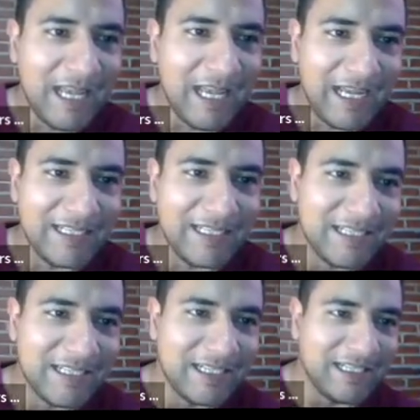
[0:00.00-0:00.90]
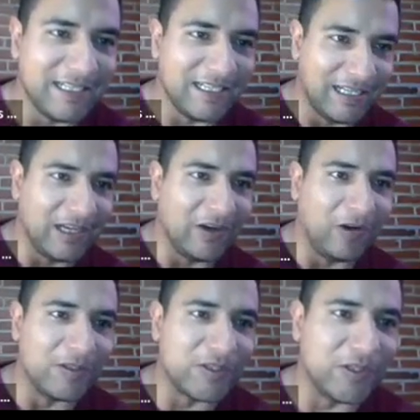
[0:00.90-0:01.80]
and
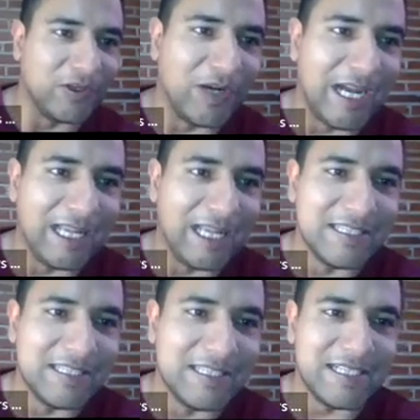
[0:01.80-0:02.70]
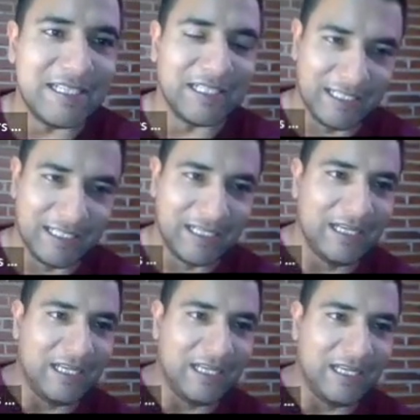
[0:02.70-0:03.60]
also Andy
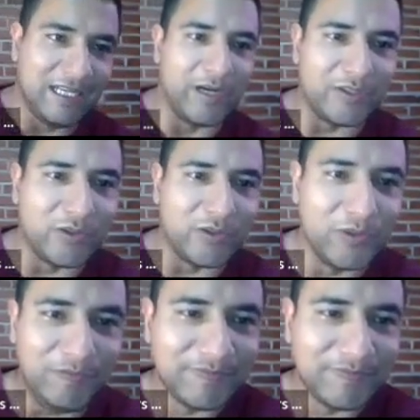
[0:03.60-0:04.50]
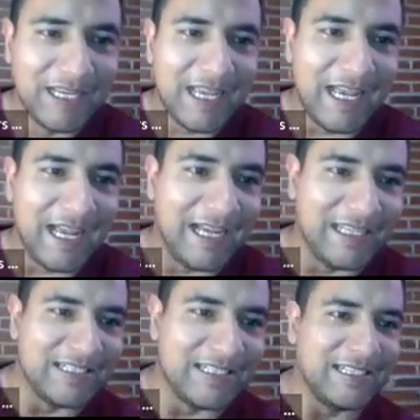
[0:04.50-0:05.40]
in Florida too, and